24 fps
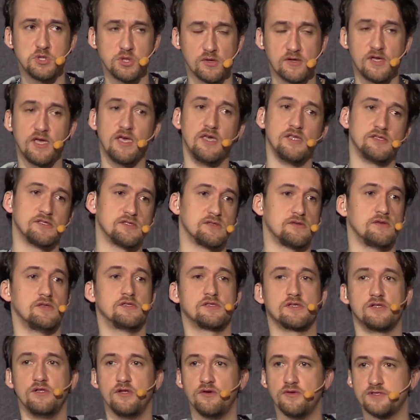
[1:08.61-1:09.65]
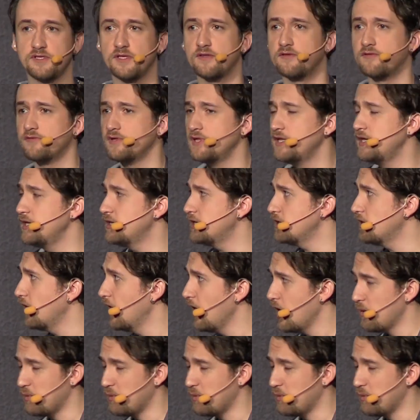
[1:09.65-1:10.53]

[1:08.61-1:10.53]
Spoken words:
Okay, it's close and related,